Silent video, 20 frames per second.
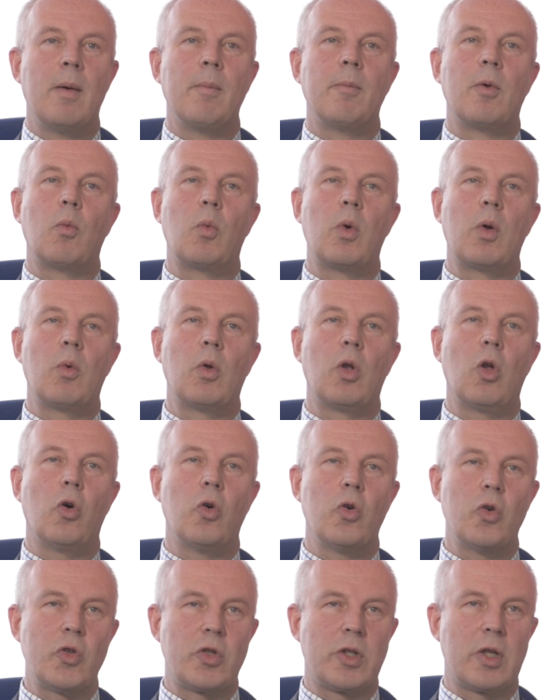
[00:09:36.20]
but we will
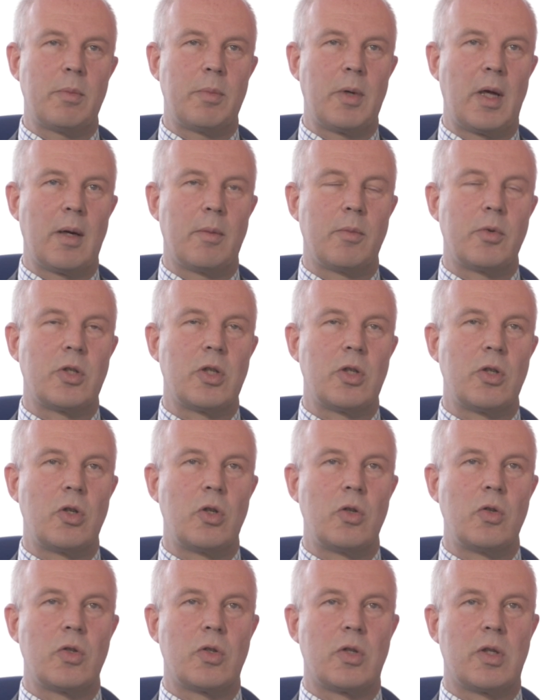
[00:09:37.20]
also be able to
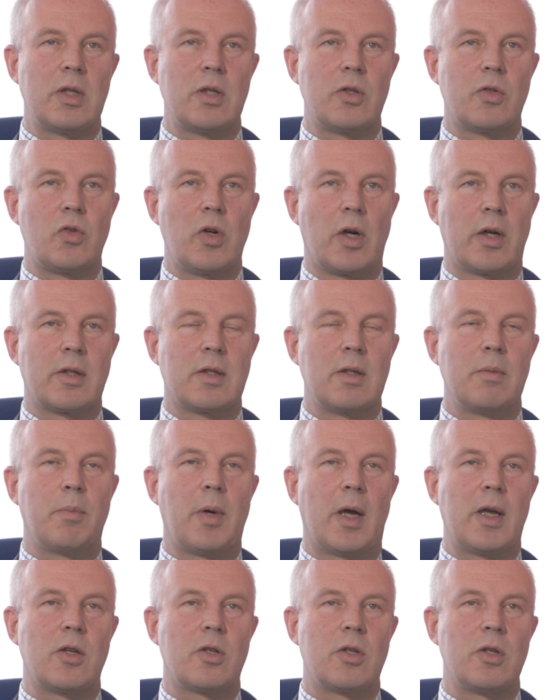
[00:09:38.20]
use these drugs in
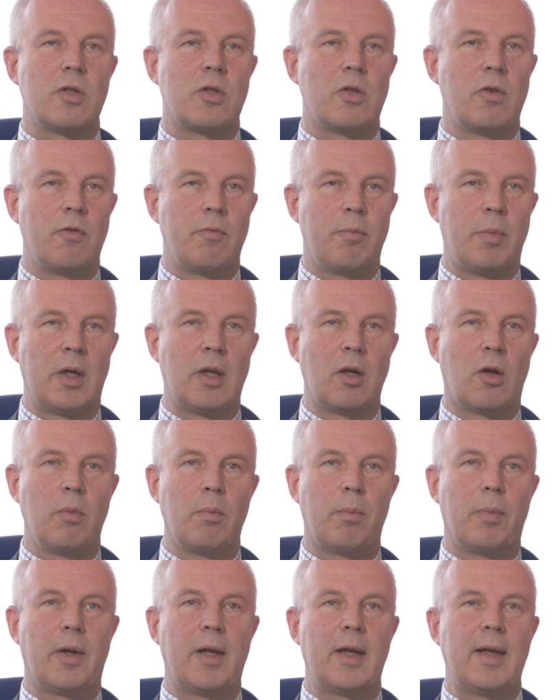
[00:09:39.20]
patients who've been
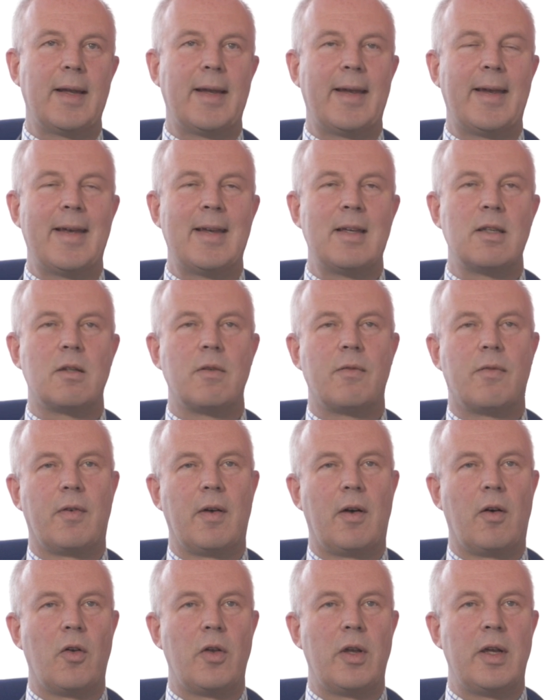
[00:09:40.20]
completely
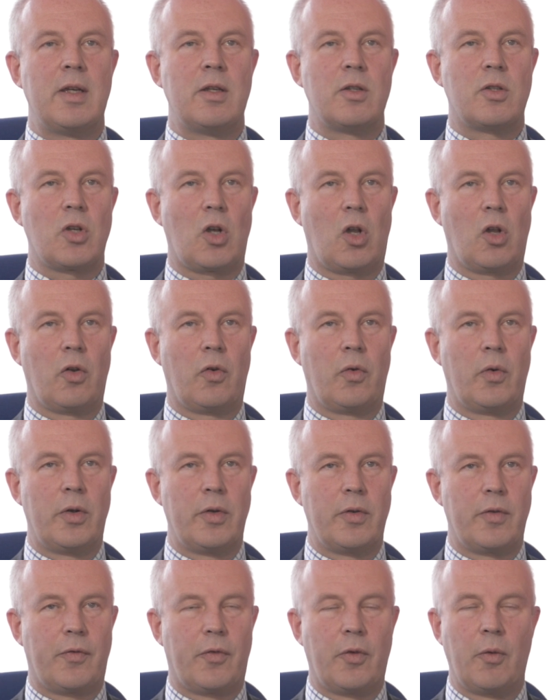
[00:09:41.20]
interferon
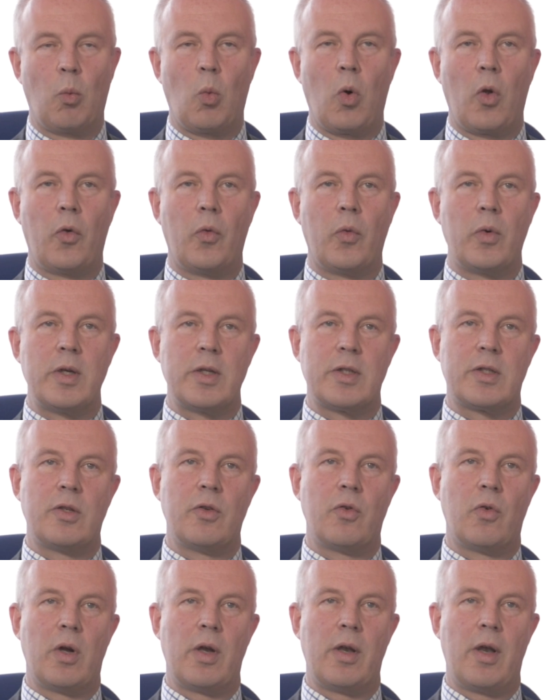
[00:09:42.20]
intolerant for one reason
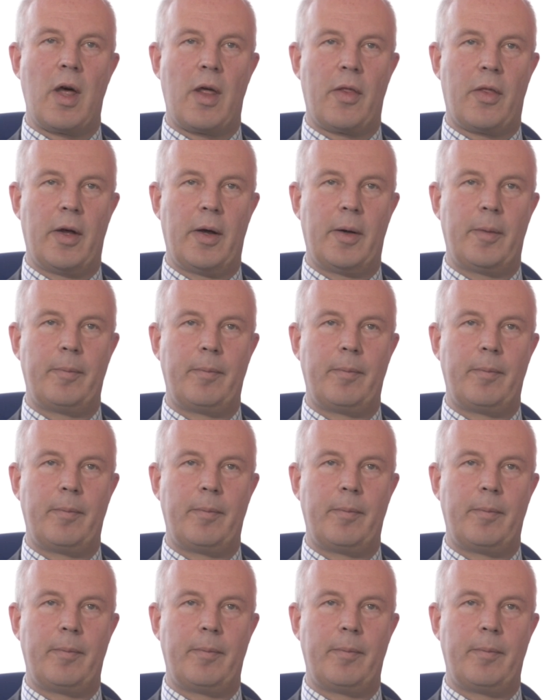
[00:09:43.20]
or another.